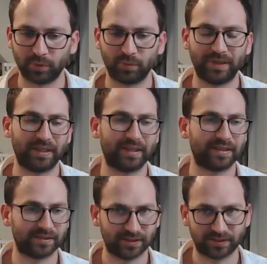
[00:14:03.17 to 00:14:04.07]
make it
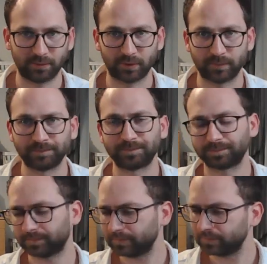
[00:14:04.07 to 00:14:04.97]
accessible,
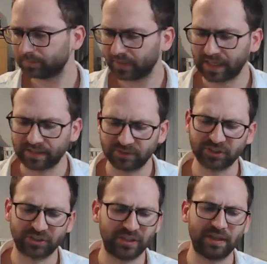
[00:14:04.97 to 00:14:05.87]
and this is
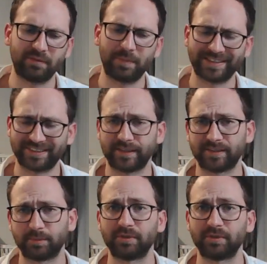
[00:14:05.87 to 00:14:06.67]
really the best recipe for